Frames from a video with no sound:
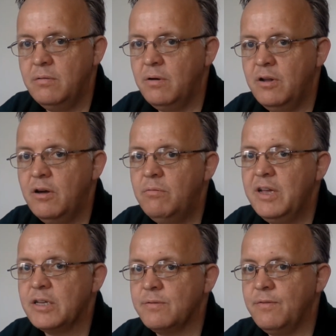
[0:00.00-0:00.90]
They know
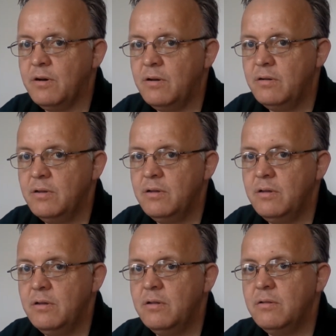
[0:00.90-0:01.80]
we ask for.
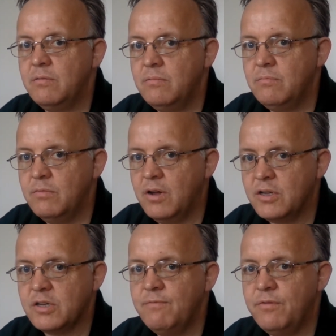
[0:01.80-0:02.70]
We're not
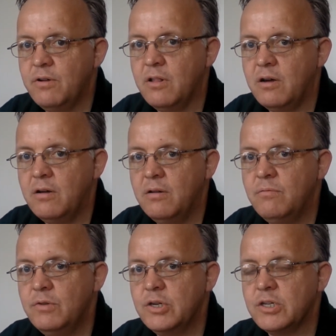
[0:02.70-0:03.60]
asking for a lot.
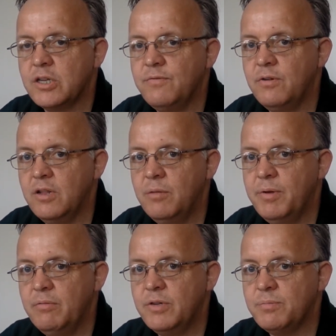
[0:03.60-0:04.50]
We just mm-hmm. ask for a little
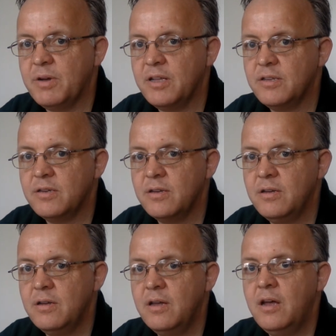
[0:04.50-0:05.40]
bit of respect.
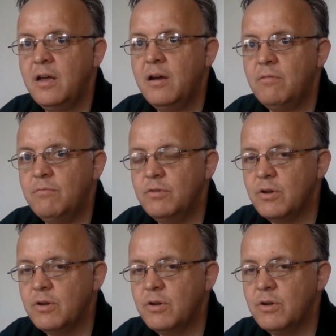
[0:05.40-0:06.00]
Mm-hmm.